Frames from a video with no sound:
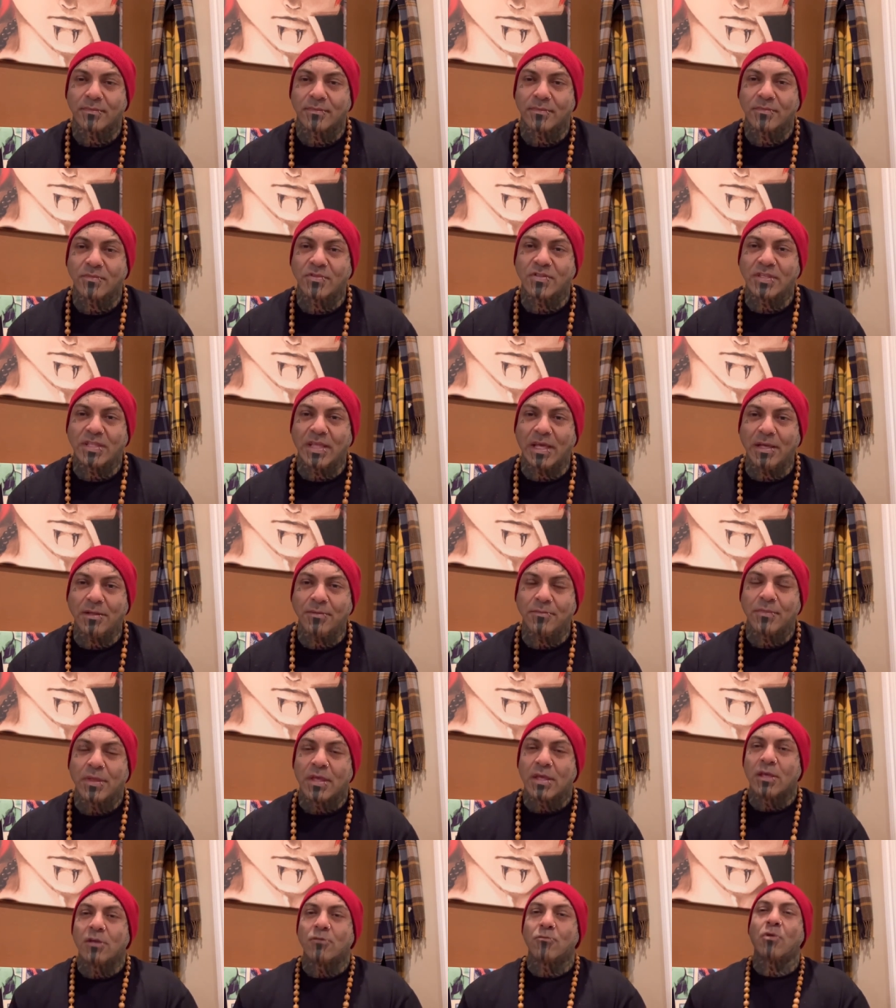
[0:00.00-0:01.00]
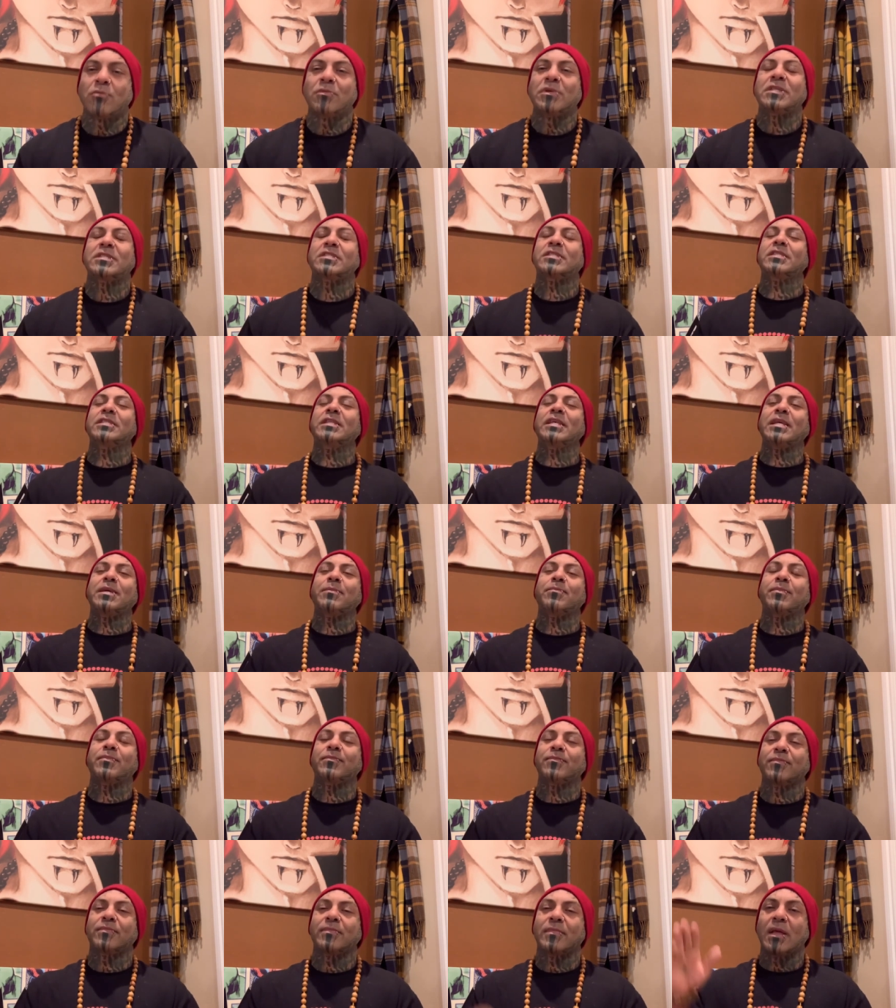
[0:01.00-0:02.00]
You see that? When we
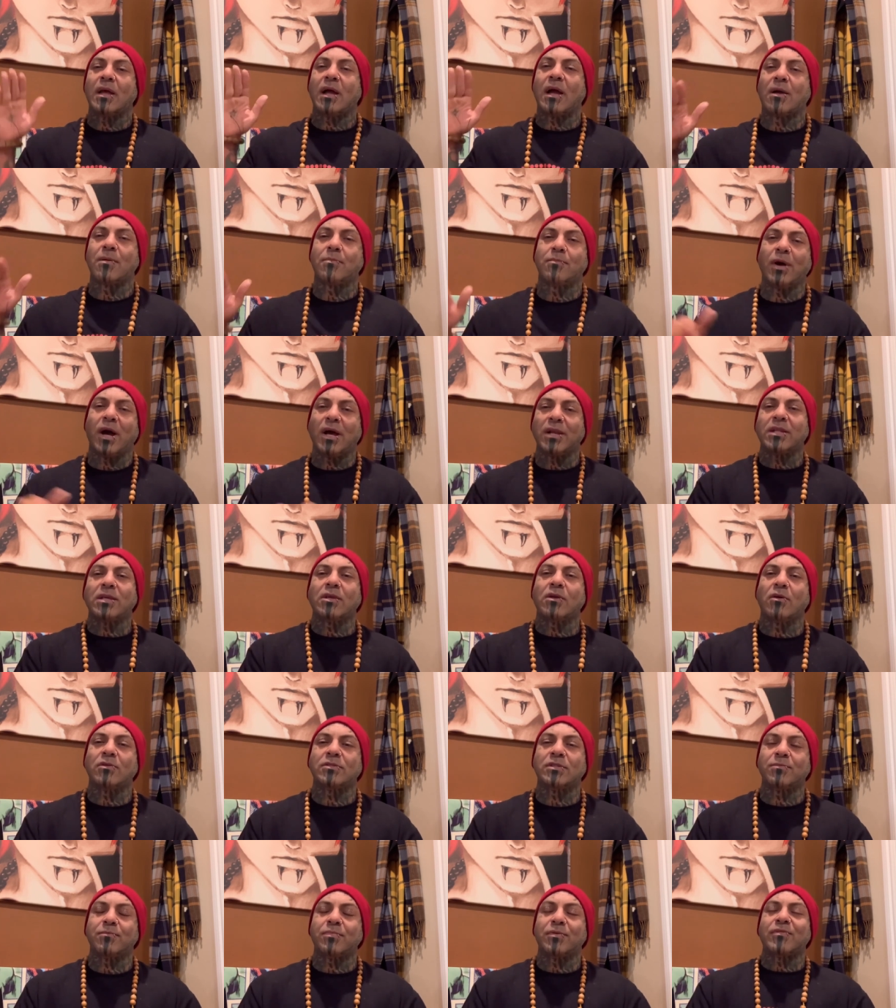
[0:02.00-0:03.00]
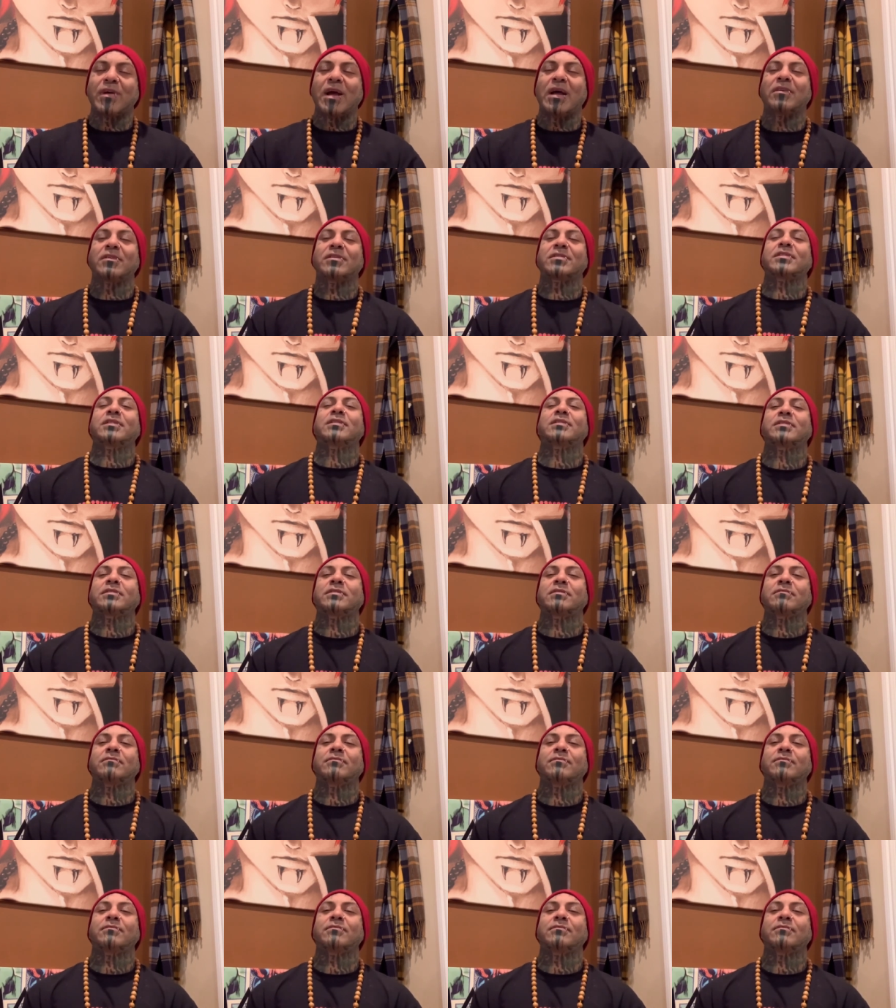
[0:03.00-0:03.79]
sleep, our body goes in paralysis.